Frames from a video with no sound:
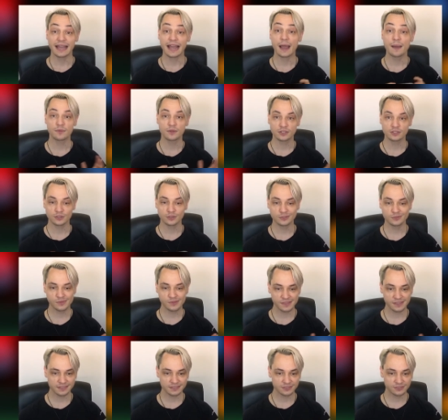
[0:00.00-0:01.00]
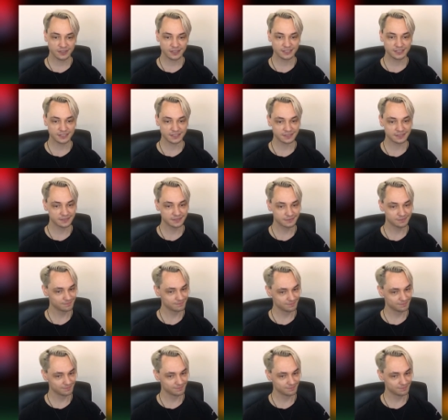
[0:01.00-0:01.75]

I'm not good with this, so I just